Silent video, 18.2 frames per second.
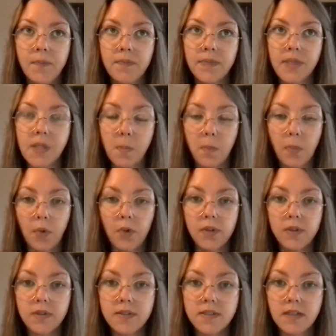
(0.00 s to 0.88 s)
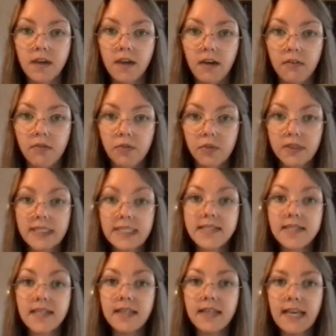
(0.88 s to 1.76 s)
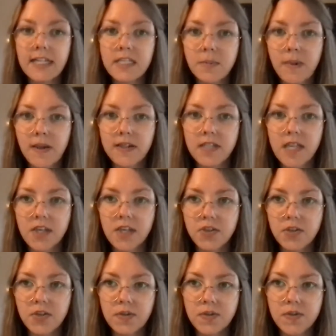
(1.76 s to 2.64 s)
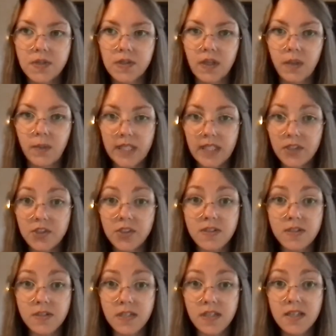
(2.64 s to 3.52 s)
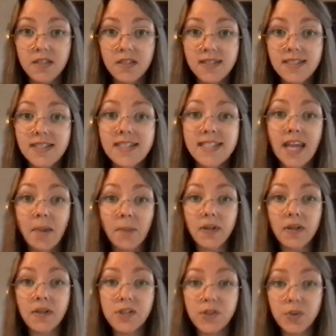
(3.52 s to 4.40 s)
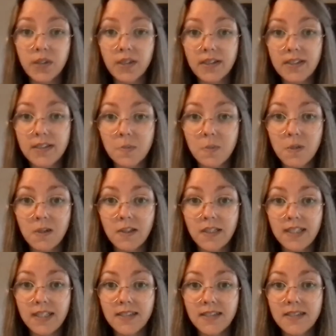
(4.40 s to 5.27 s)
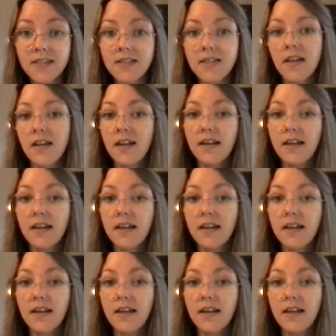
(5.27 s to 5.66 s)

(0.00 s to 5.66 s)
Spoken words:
the importance of releasing expectations so that we can just step into an experience